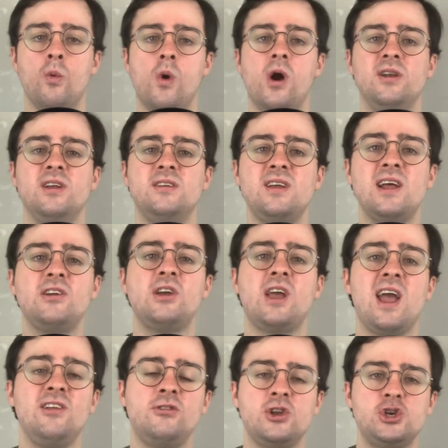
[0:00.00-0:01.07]
would
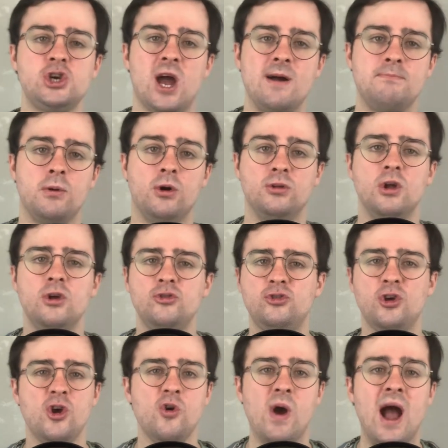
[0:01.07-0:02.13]
dedicate a chapel
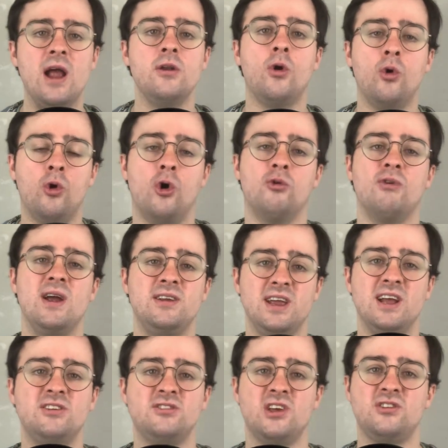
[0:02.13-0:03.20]
to an
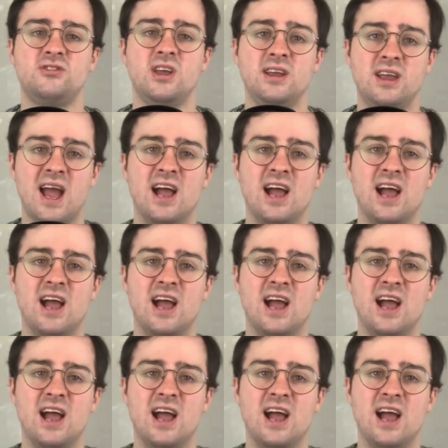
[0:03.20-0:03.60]
already existing